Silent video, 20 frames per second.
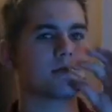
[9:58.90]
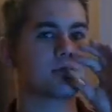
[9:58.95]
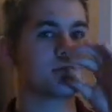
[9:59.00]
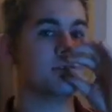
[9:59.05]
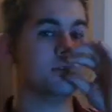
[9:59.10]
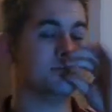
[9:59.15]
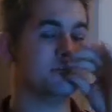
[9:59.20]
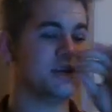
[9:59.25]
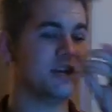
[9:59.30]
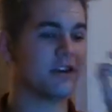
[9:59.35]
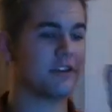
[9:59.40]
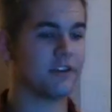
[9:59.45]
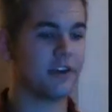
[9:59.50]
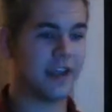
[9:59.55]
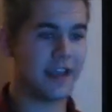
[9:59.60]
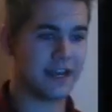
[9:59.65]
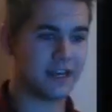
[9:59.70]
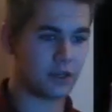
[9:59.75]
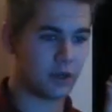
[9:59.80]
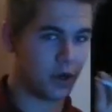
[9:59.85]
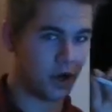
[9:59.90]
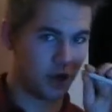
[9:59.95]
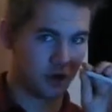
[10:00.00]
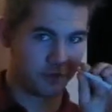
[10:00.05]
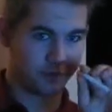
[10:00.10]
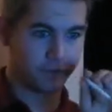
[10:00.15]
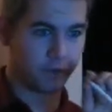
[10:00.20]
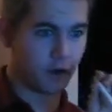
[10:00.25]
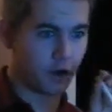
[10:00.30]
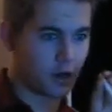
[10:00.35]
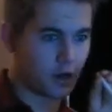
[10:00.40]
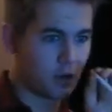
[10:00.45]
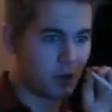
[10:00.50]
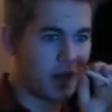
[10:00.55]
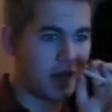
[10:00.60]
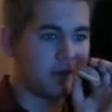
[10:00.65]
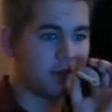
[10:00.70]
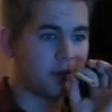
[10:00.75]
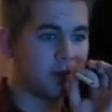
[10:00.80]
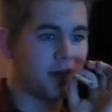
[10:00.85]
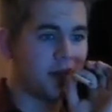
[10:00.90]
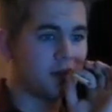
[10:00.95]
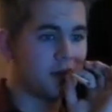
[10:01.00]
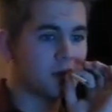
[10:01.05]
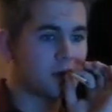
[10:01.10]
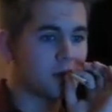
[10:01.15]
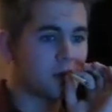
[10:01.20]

keep the other hand far away from it,